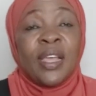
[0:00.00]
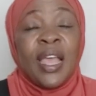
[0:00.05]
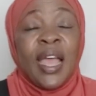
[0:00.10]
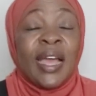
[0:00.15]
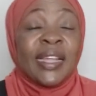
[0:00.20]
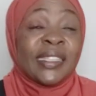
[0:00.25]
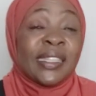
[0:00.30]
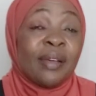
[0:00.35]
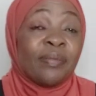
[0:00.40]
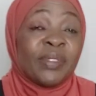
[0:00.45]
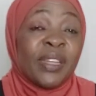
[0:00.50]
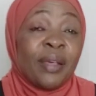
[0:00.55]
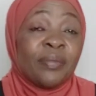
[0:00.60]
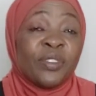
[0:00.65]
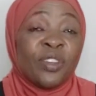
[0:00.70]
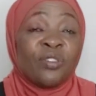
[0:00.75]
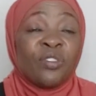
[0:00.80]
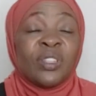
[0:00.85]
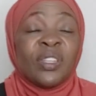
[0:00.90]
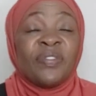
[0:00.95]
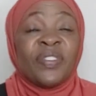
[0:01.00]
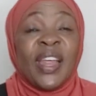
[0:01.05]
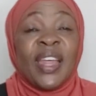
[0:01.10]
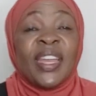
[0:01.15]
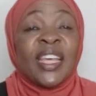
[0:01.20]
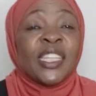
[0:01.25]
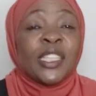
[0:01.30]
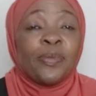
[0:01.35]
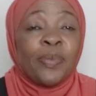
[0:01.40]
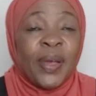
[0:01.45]
And sometimes they're not even an
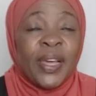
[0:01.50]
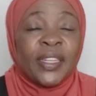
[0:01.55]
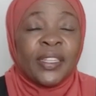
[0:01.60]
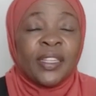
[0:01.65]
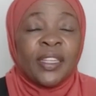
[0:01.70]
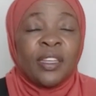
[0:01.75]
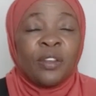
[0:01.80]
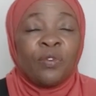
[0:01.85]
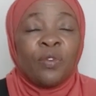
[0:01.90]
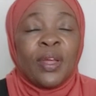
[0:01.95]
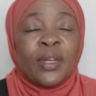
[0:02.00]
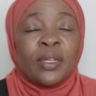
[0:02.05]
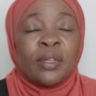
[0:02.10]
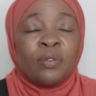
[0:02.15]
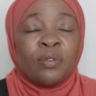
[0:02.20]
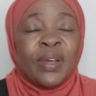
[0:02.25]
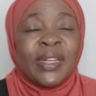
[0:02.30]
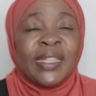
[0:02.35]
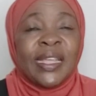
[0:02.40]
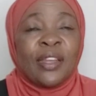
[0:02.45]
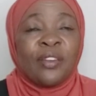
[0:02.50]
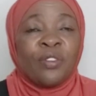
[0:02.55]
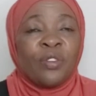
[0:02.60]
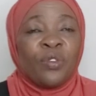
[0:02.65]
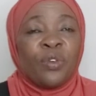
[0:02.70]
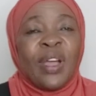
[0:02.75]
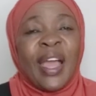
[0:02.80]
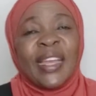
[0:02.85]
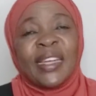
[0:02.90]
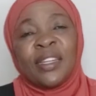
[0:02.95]
expert in what they're doing. You
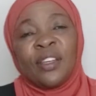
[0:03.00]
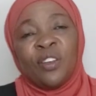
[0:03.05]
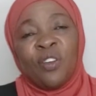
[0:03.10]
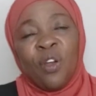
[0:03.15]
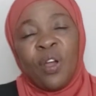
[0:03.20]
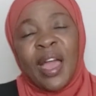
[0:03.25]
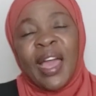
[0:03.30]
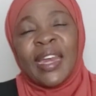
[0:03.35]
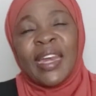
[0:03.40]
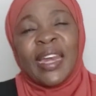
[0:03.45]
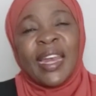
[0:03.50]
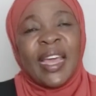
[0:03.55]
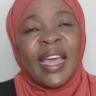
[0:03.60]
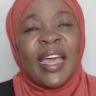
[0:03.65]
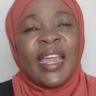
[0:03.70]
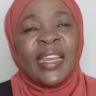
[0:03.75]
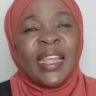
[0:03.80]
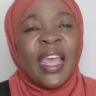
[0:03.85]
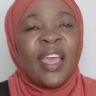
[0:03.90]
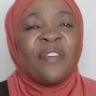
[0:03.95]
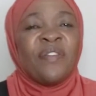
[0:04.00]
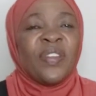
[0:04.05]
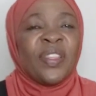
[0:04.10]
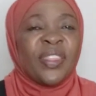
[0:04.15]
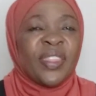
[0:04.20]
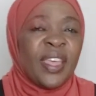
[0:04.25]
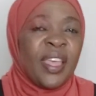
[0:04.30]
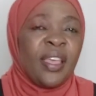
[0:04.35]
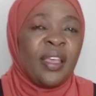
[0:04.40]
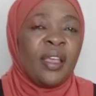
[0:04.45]
can't go and learn
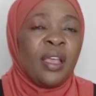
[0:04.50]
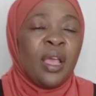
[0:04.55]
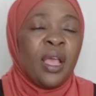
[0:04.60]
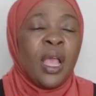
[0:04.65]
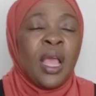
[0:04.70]
everything.